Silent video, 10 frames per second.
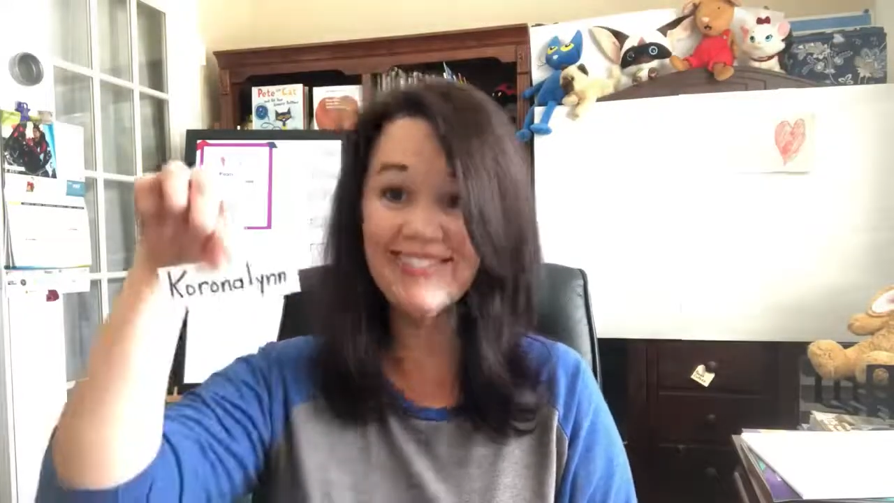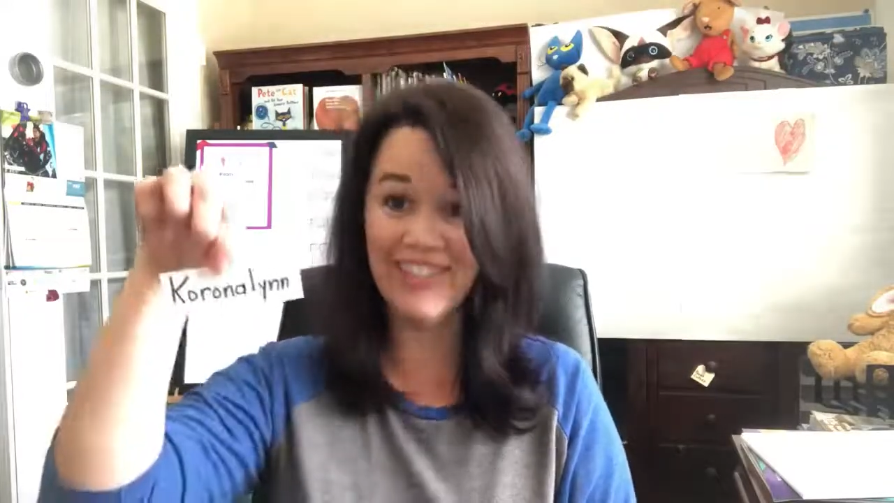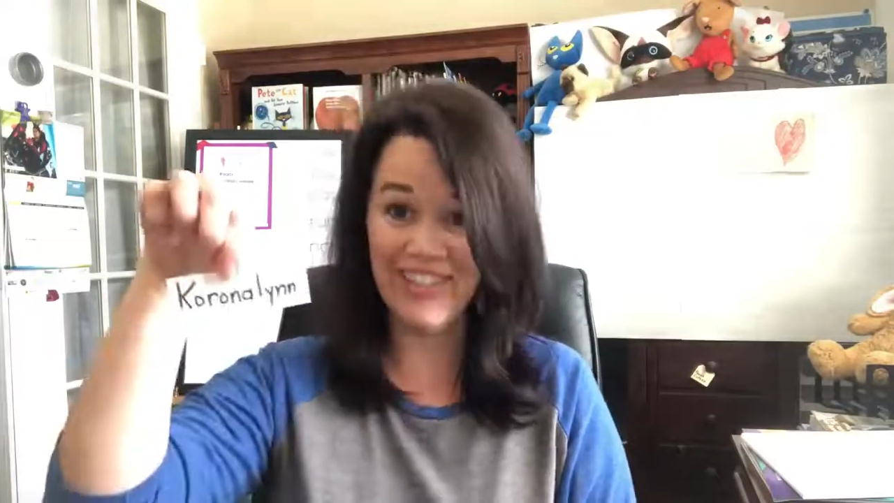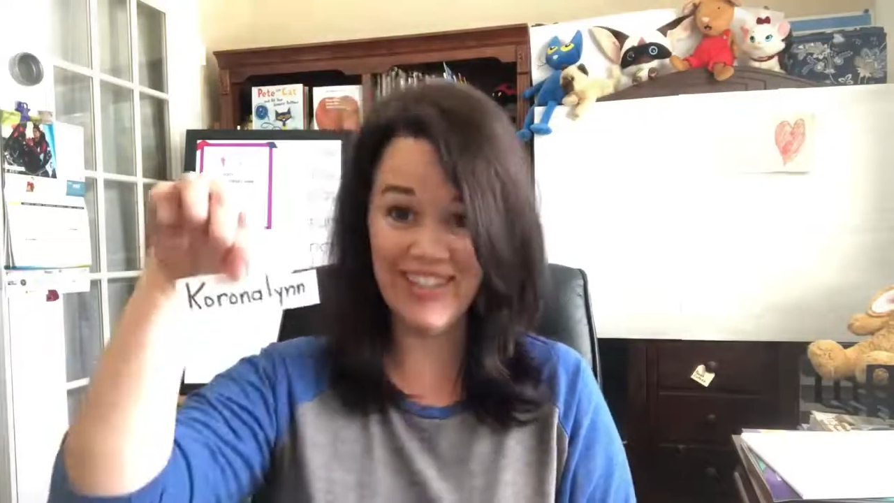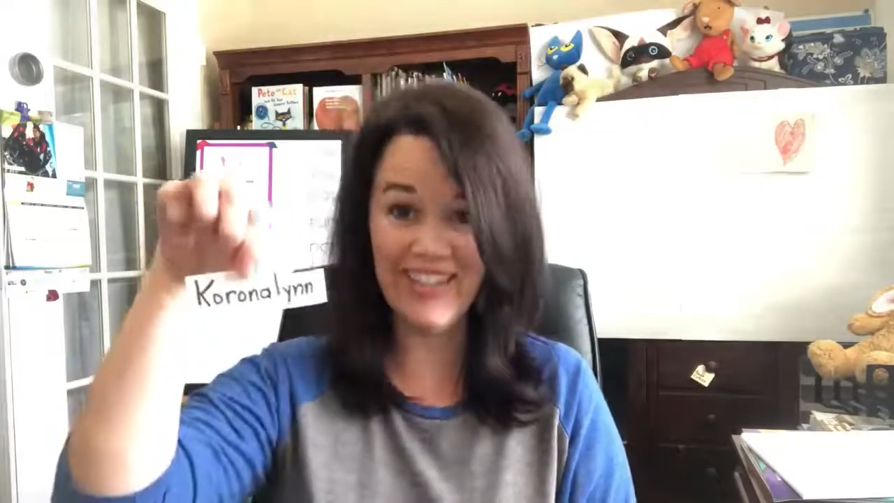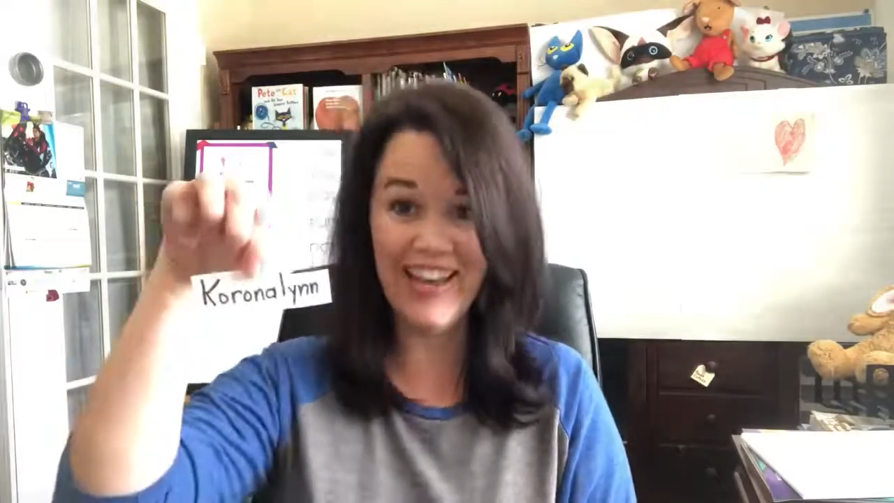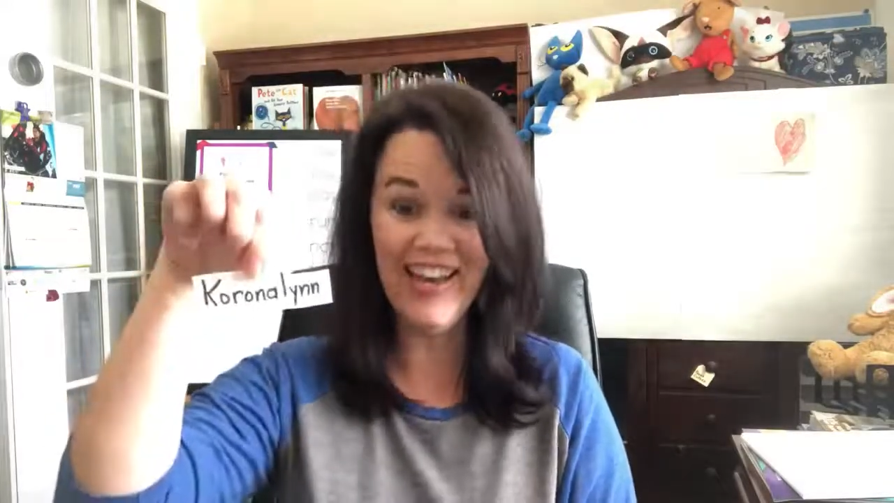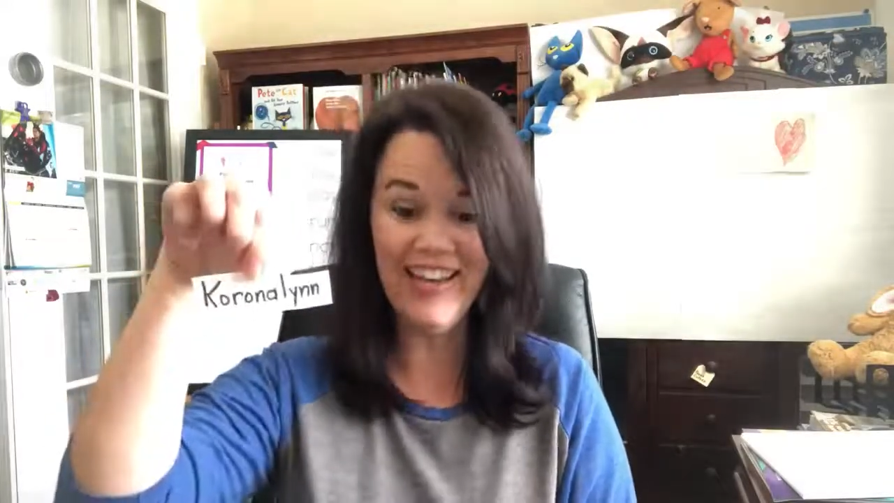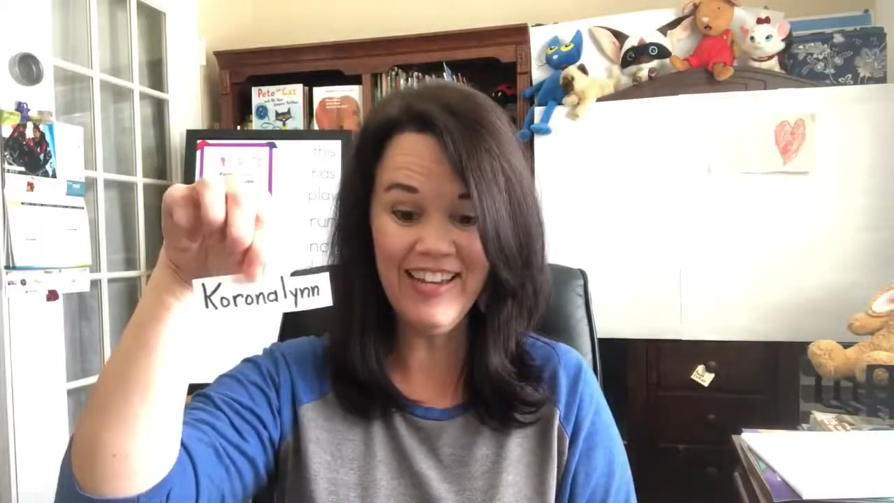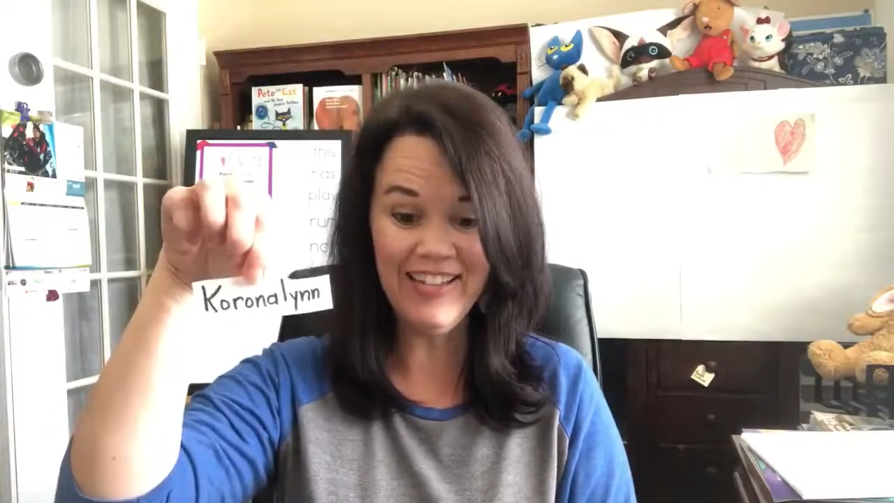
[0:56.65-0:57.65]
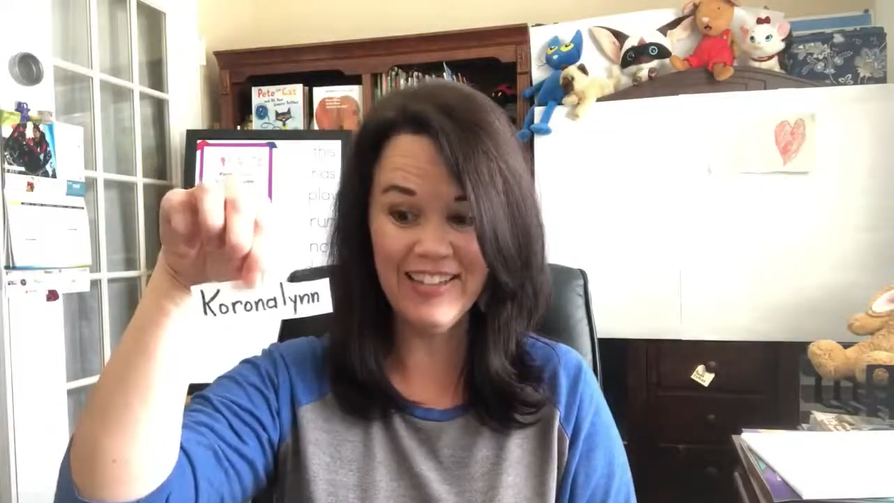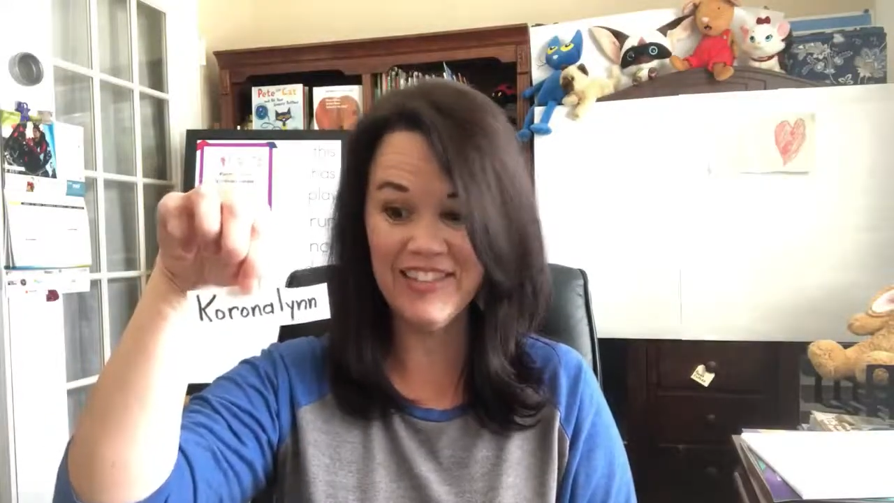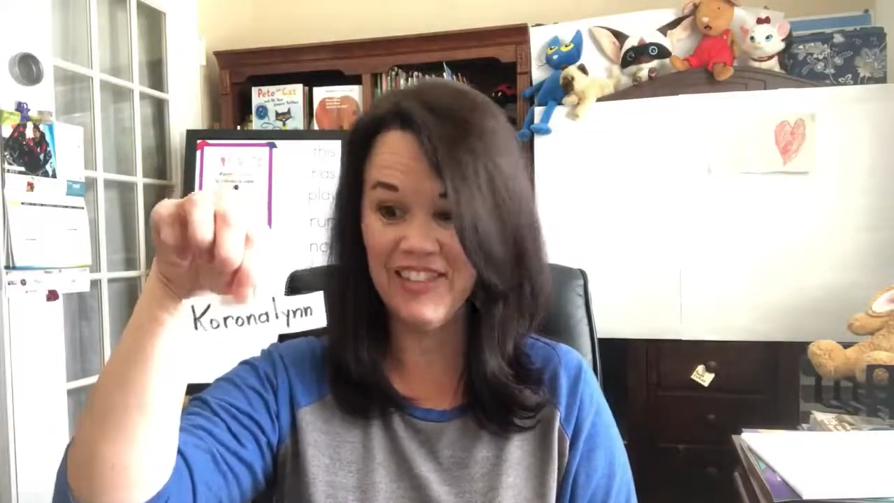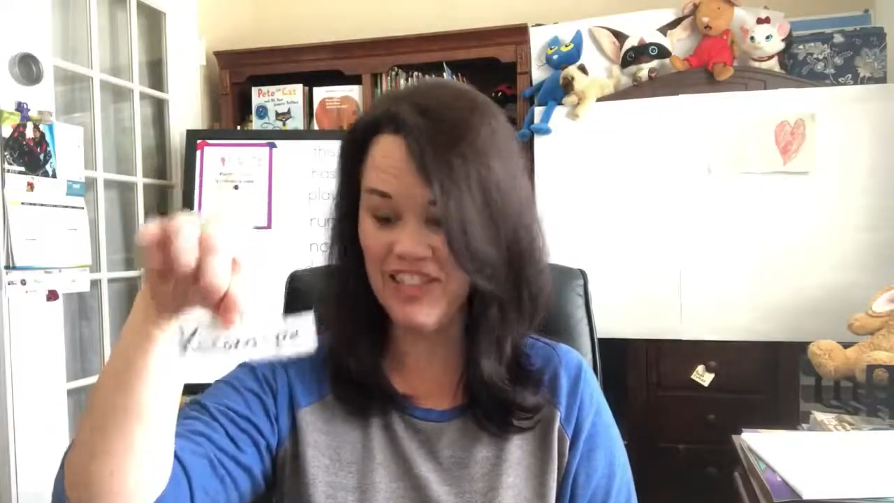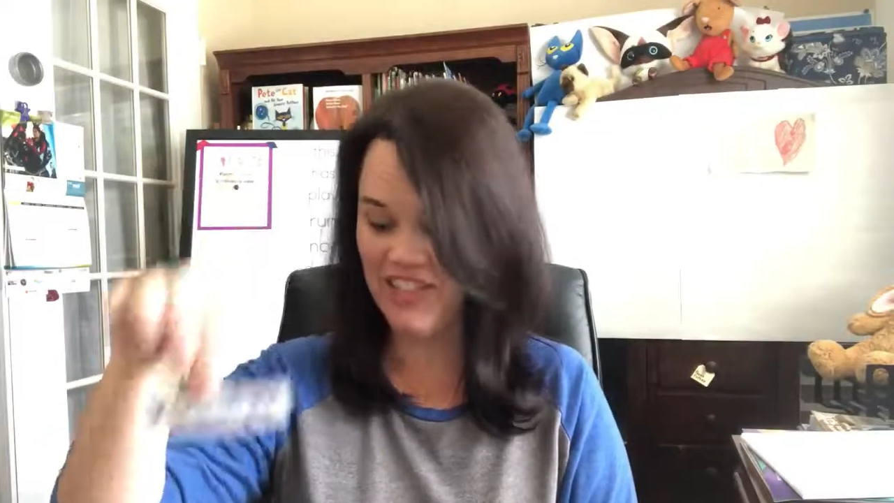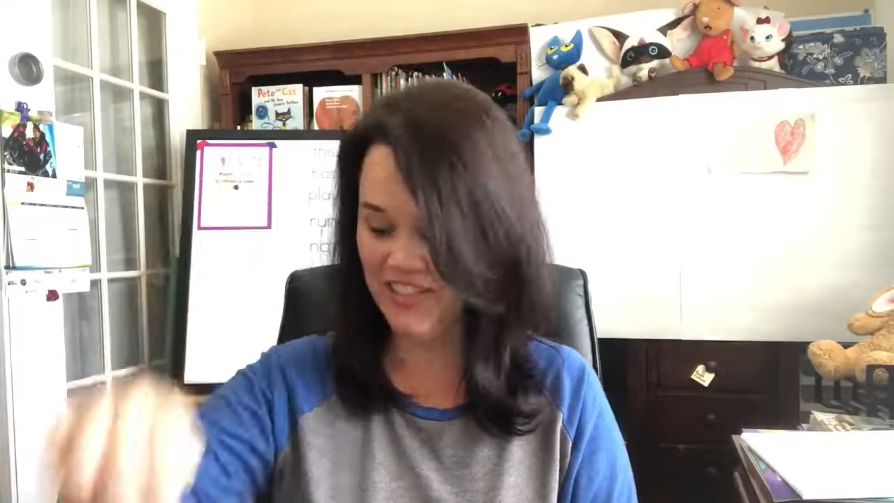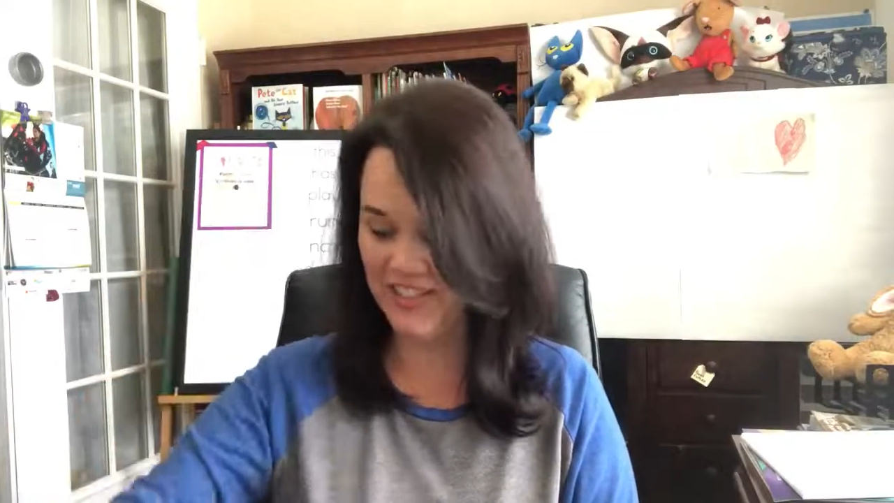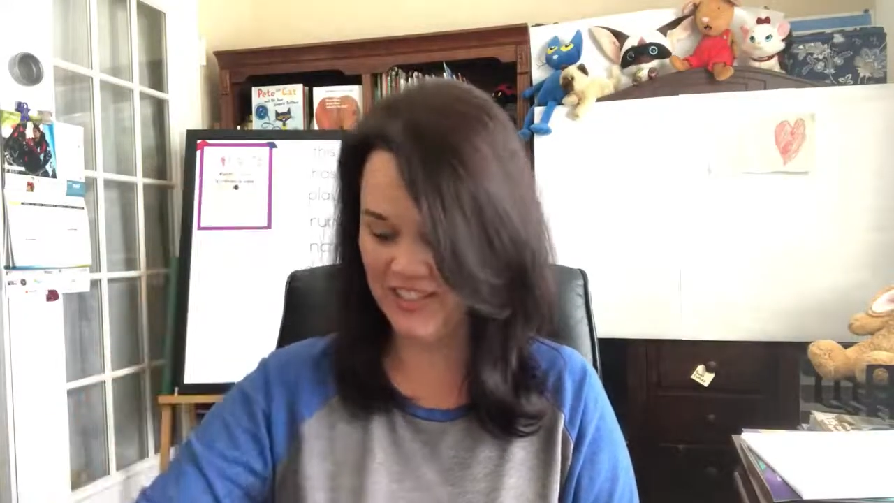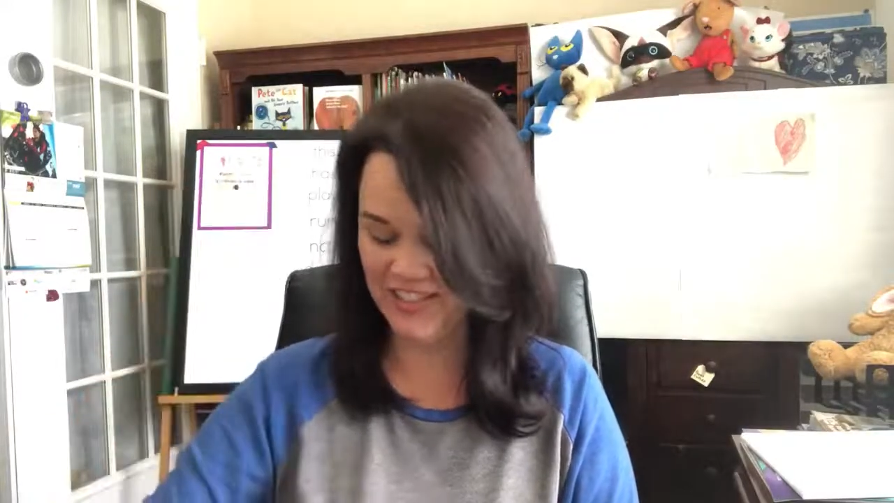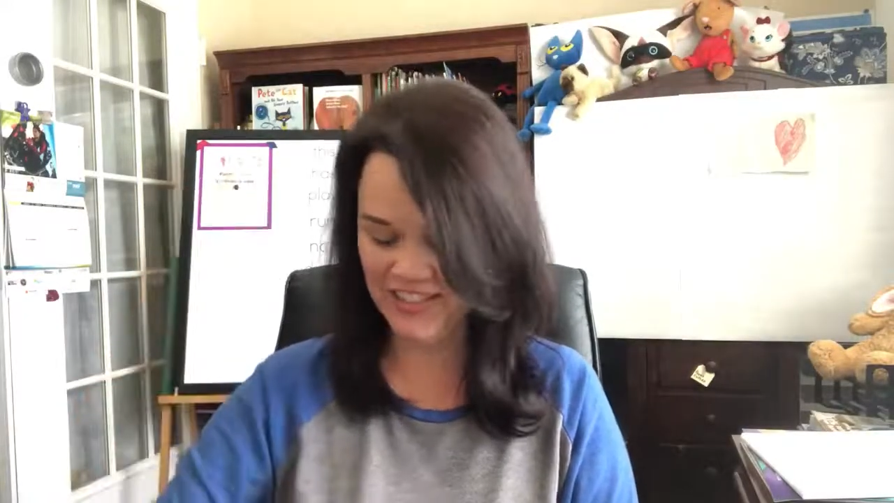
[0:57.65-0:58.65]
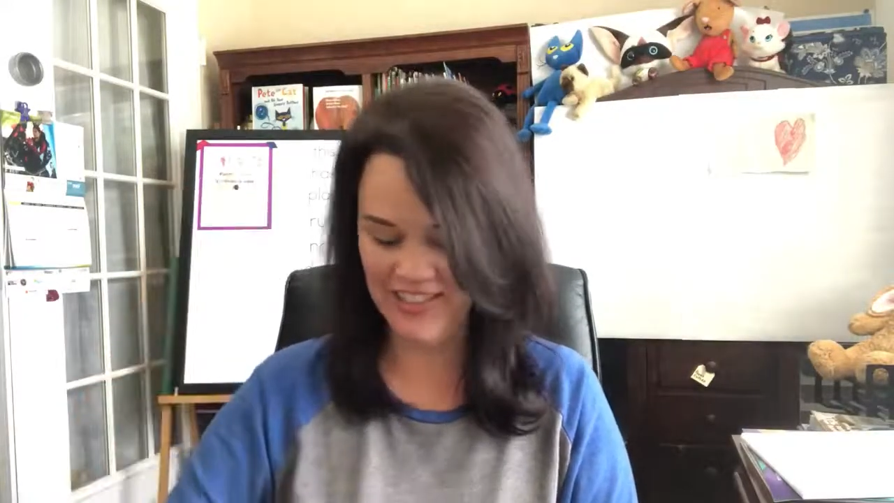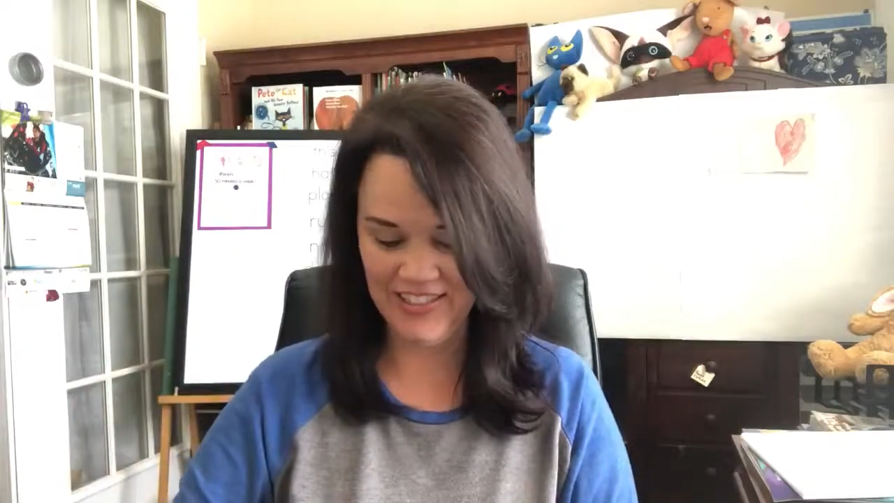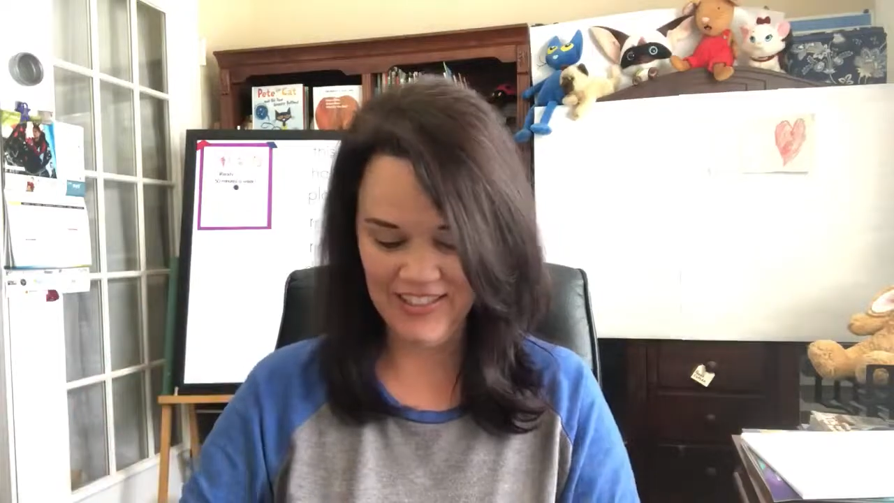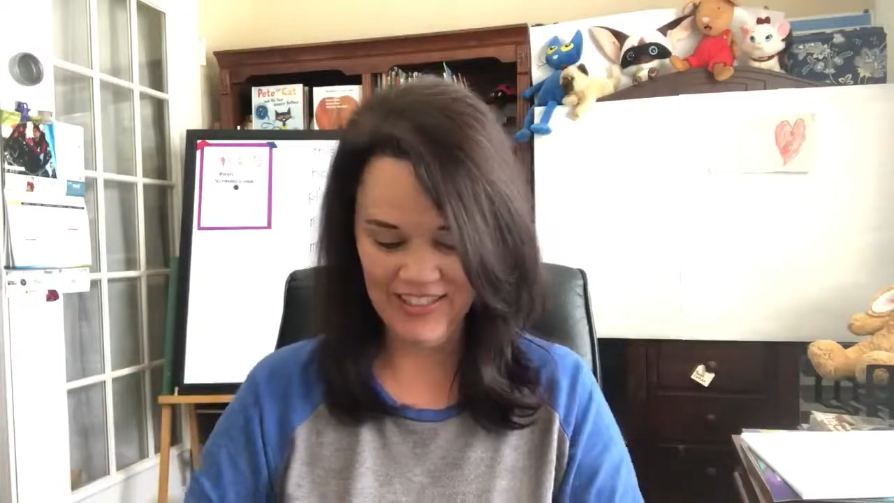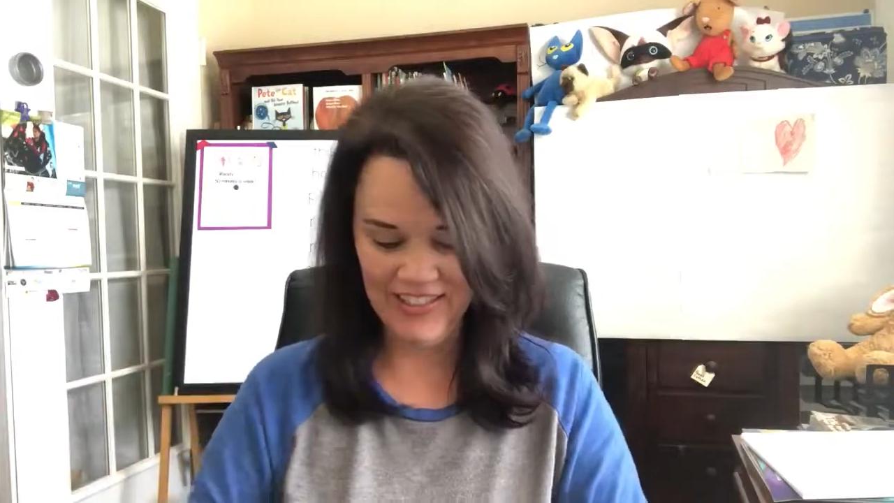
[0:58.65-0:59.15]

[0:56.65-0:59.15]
with a K. Genius.